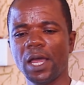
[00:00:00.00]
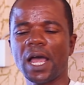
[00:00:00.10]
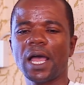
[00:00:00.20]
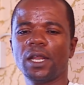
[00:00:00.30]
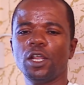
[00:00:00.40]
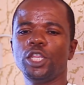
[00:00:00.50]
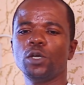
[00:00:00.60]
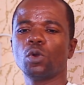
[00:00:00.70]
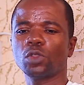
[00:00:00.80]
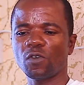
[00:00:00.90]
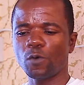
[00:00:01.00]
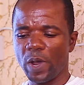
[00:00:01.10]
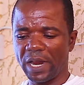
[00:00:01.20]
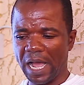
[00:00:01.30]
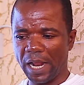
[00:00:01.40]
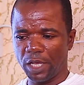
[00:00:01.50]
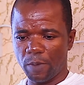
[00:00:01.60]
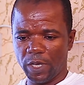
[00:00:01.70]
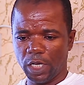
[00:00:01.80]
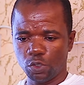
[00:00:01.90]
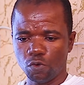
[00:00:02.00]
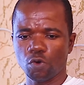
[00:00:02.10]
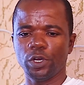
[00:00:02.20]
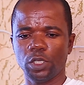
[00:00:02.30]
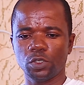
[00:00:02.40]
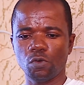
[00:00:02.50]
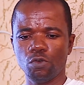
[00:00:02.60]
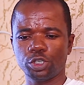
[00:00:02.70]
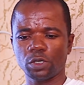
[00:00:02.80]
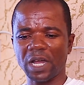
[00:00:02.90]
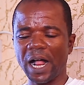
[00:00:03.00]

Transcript: And the growth of, when algae begin to grow in the solution,